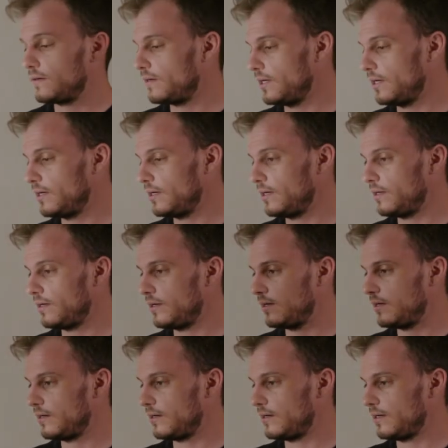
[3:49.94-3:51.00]
And
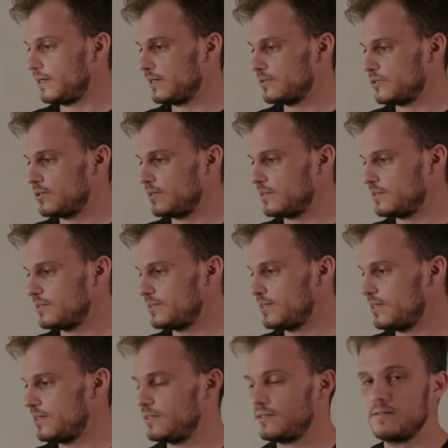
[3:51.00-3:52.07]
as you can
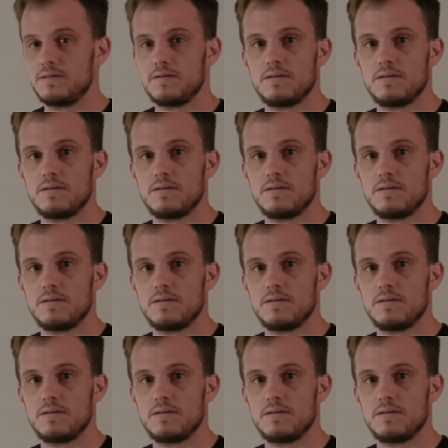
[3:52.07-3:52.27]
see,